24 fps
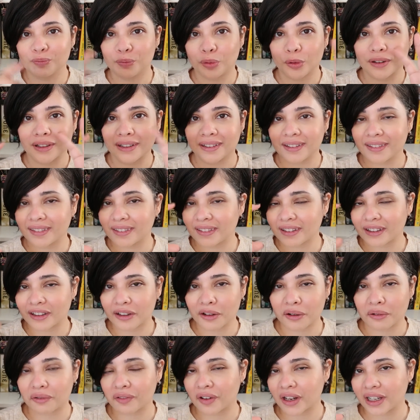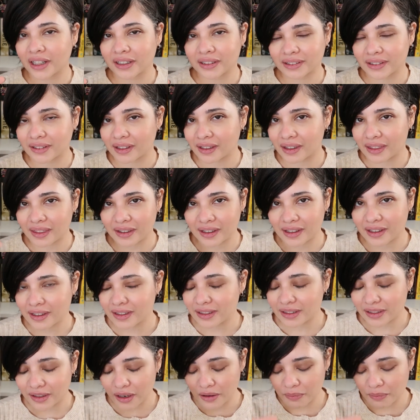putting the correct things